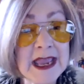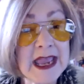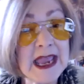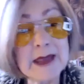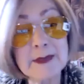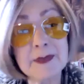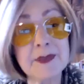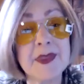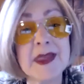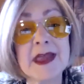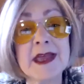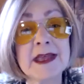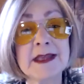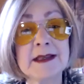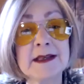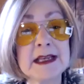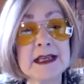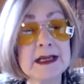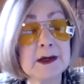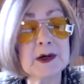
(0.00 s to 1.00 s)
And
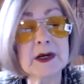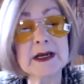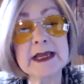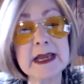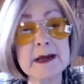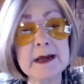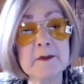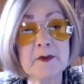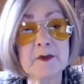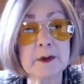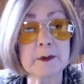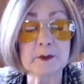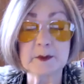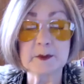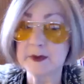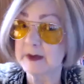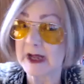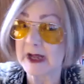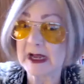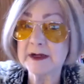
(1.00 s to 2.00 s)
then it came from,
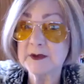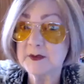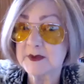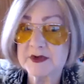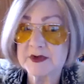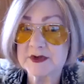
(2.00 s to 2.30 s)
I was